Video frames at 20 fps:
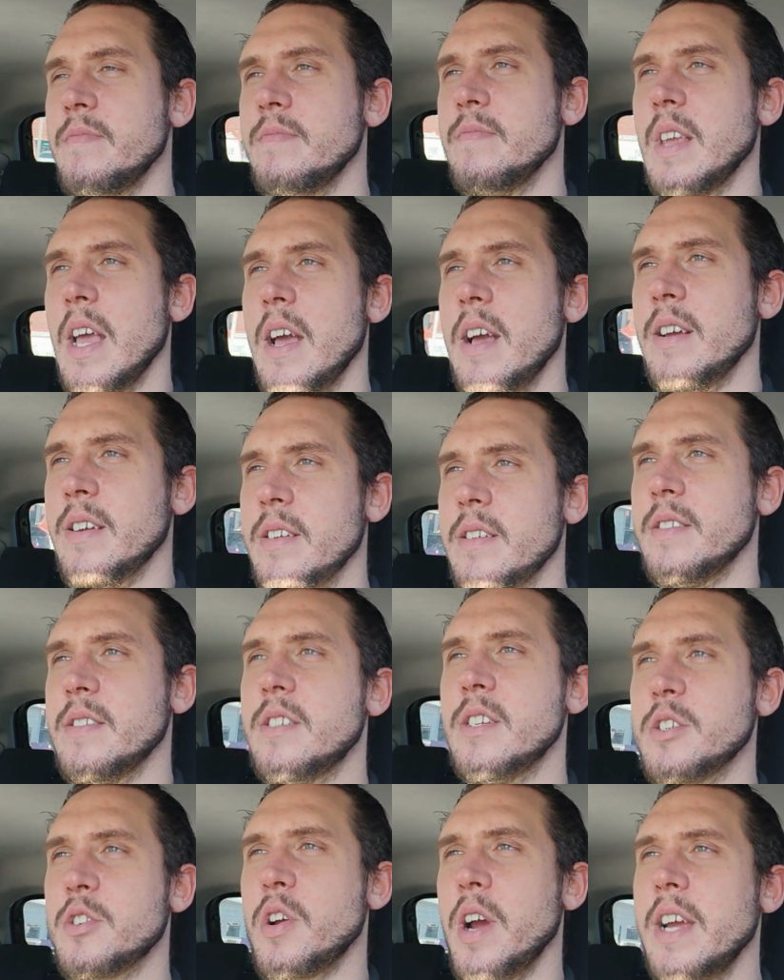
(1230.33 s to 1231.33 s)
yeah,
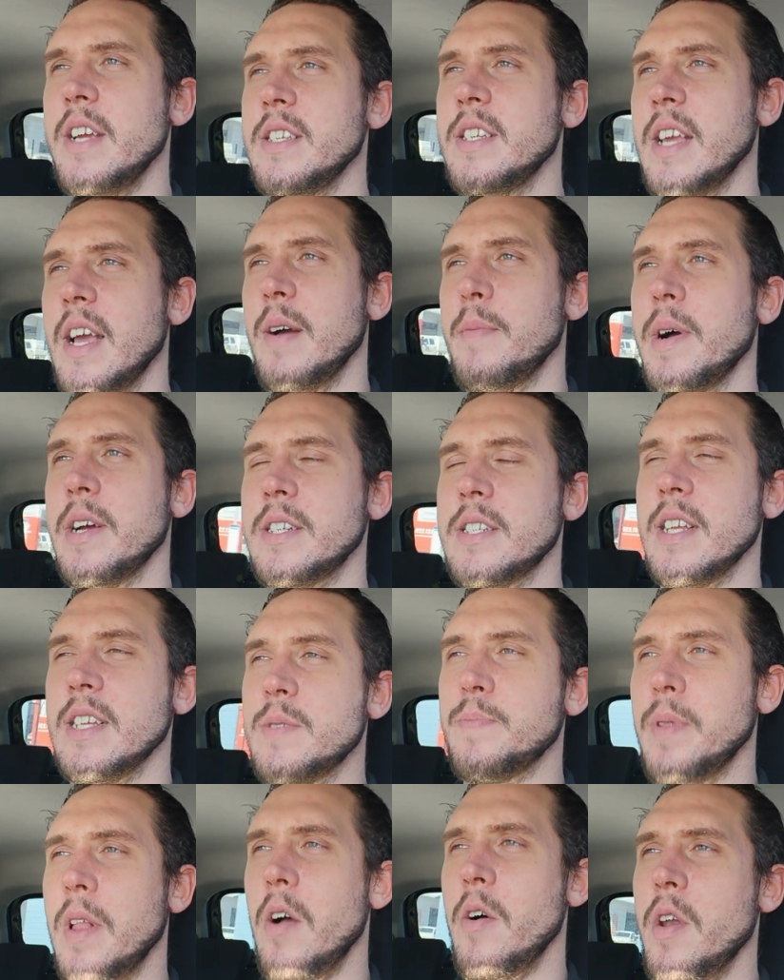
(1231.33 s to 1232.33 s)
it's just crazy how much
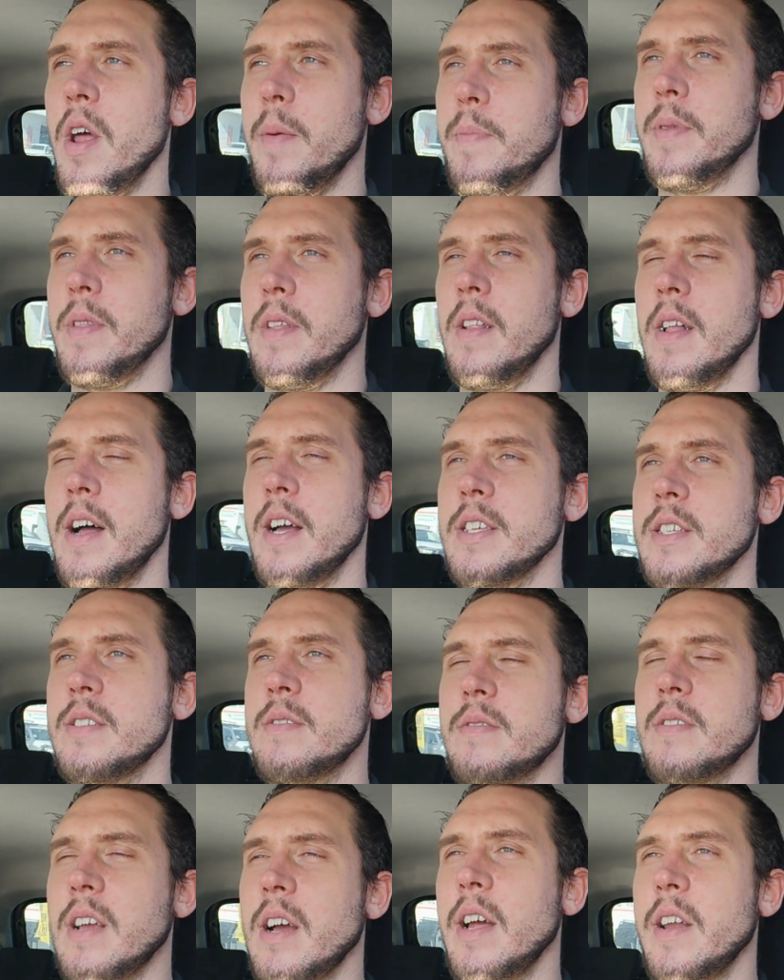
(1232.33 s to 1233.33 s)
that's blown up in the
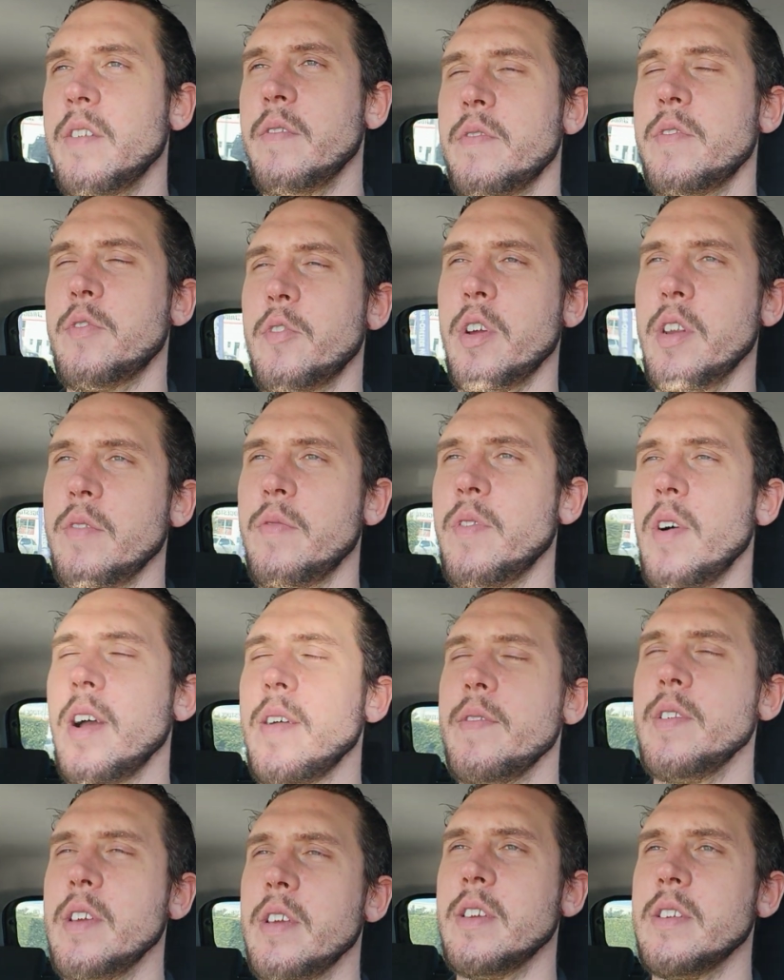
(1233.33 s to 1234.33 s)
last kind of 3 to
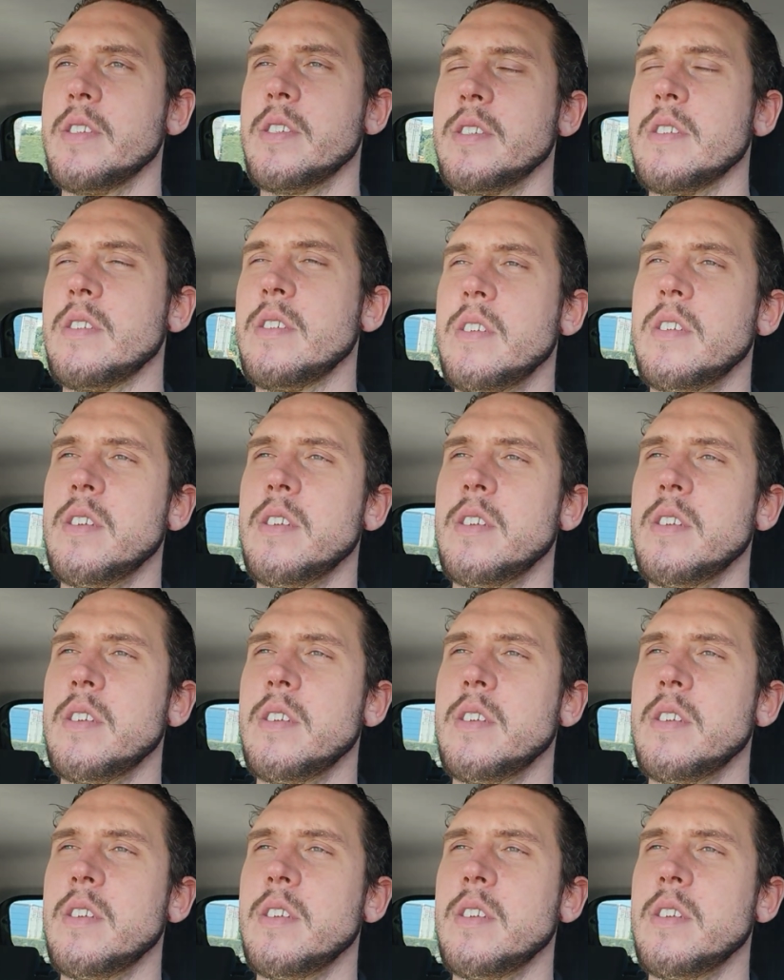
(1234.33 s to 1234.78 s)
5 years.